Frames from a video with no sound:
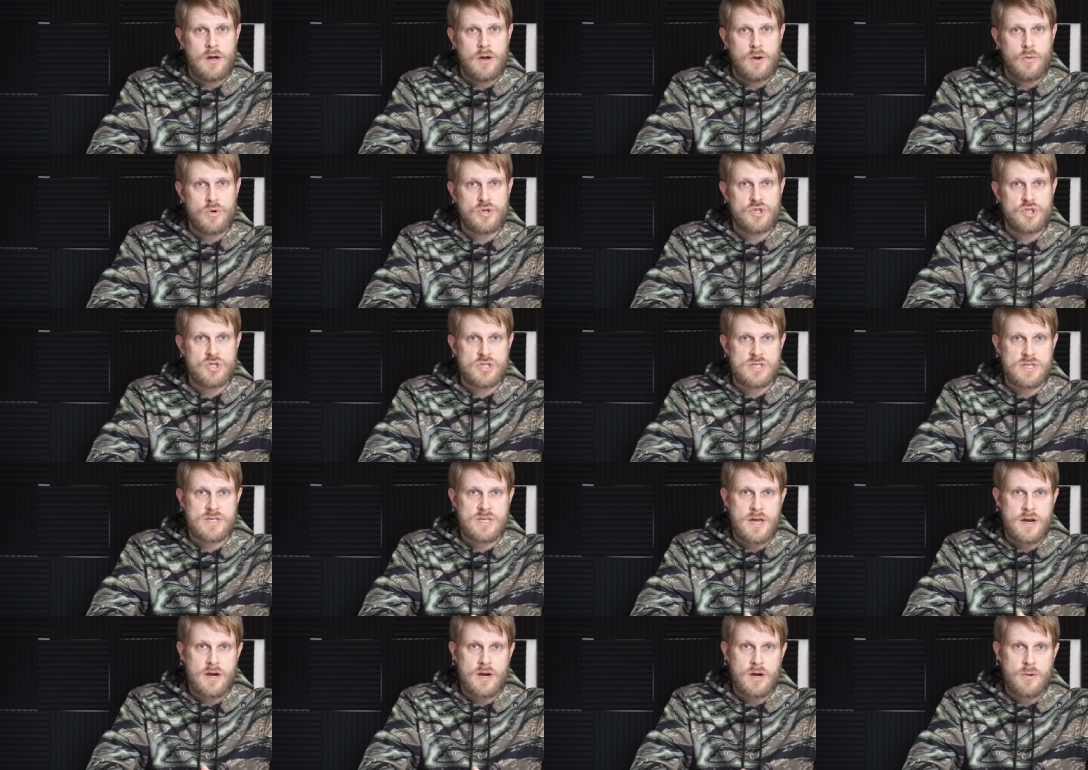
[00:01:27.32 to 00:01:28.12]
which is
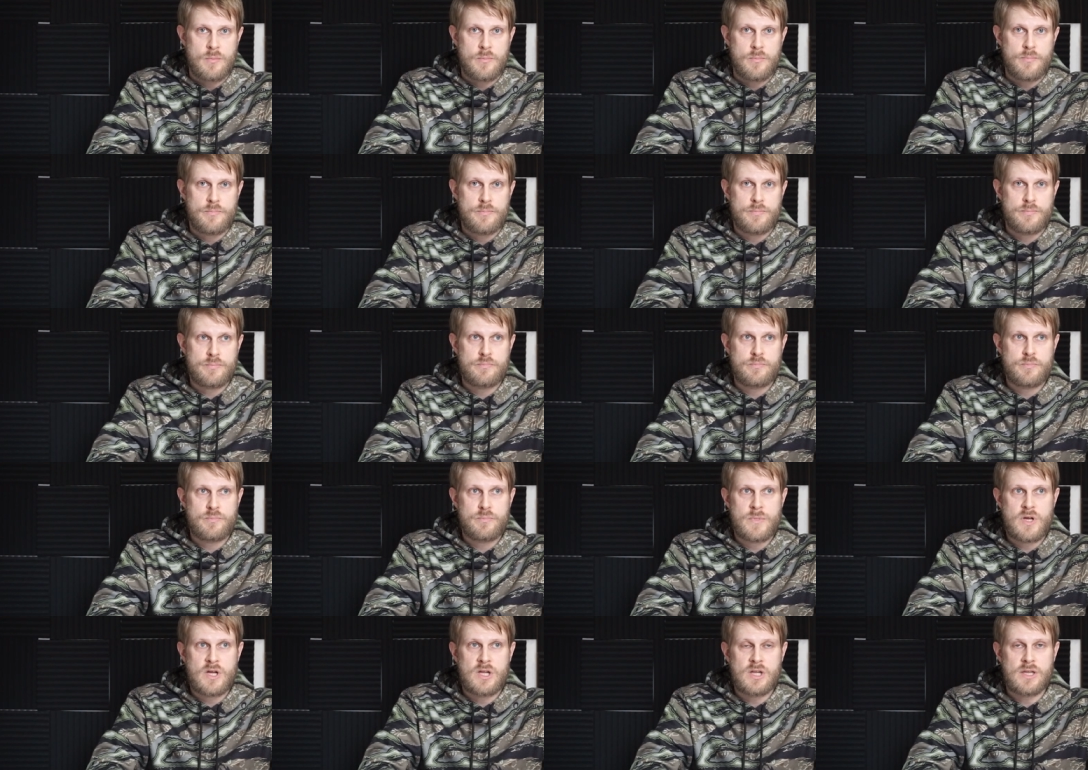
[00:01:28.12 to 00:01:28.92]
their
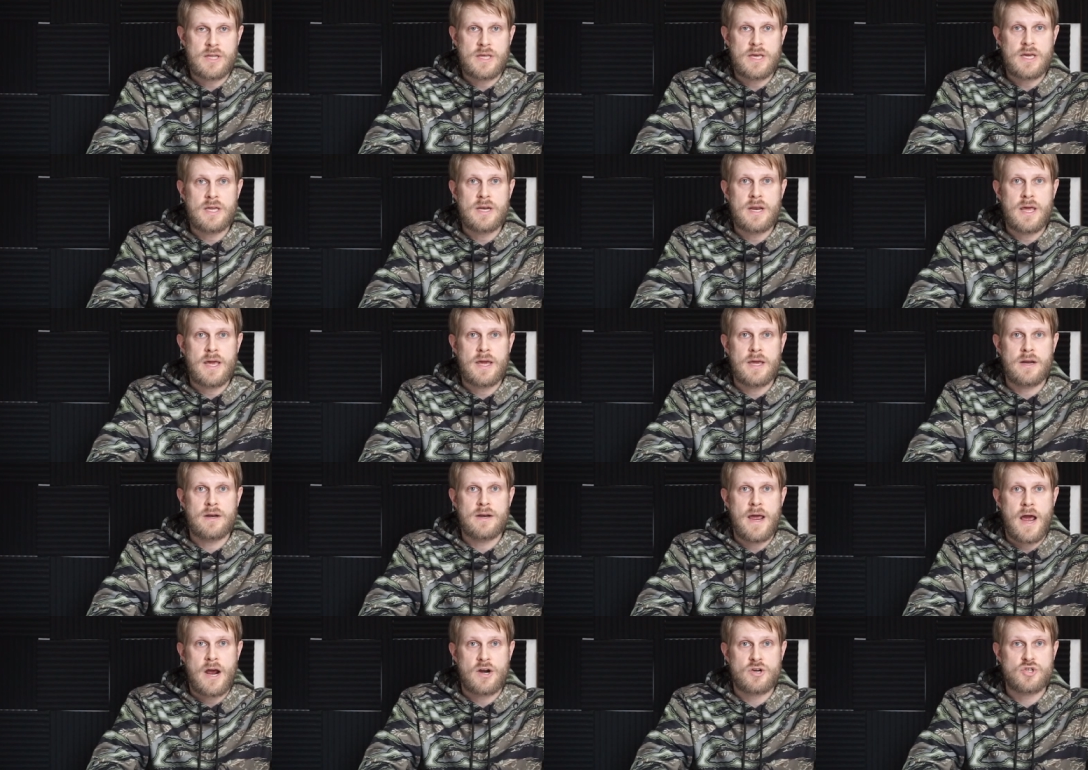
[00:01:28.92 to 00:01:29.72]
clean
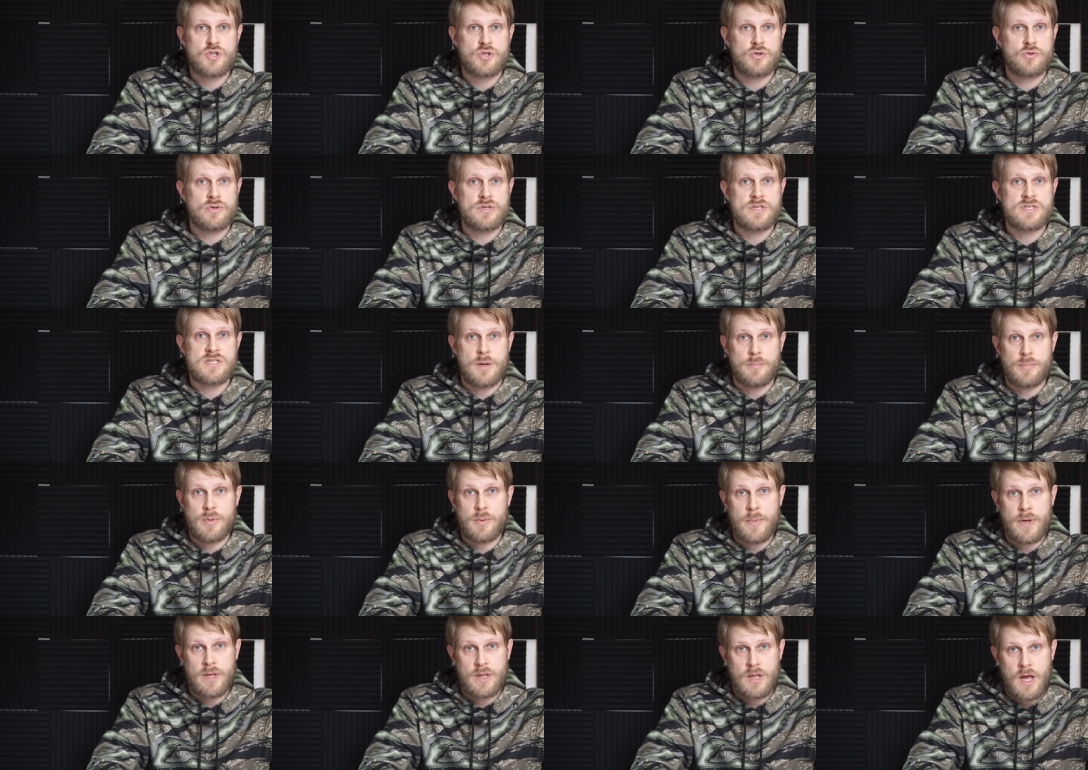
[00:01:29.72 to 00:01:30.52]
and natural
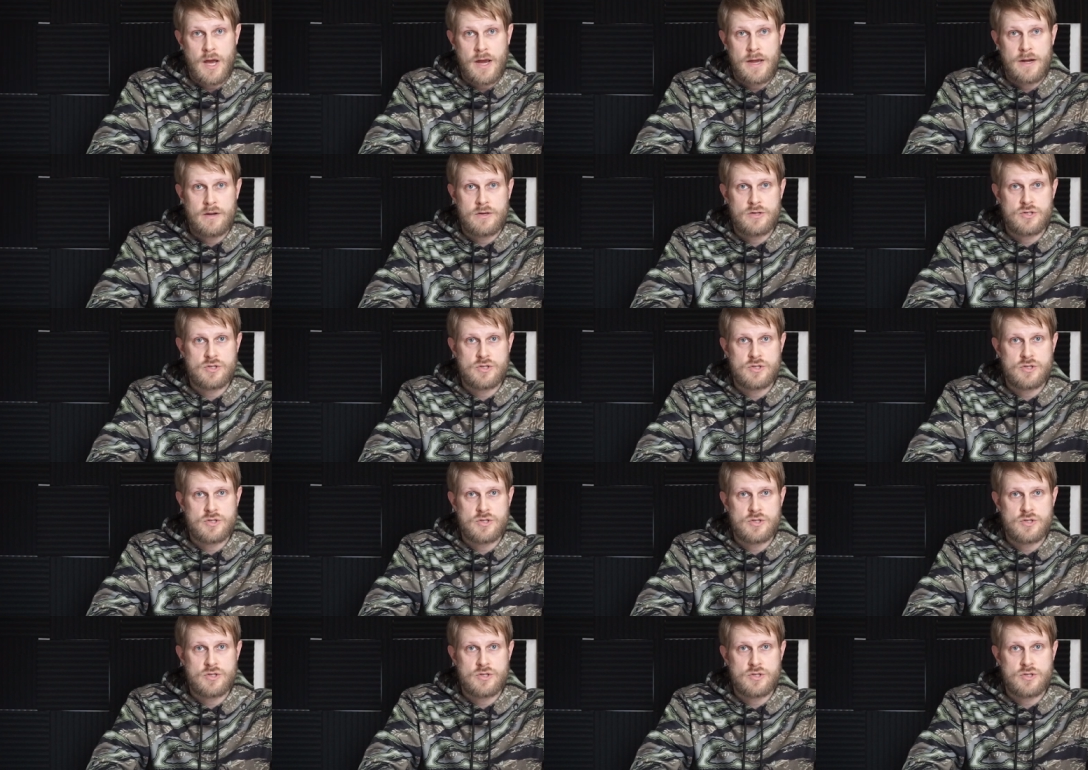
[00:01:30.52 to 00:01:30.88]
supplement line.